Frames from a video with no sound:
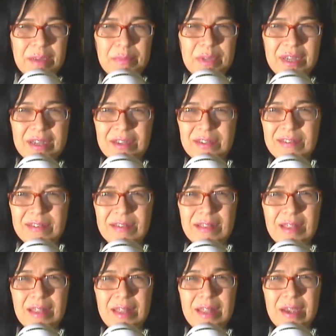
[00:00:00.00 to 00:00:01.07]
because
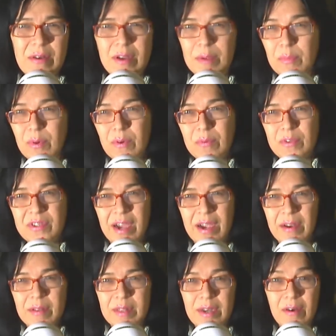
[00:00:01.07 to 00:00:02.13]
their number was higher than our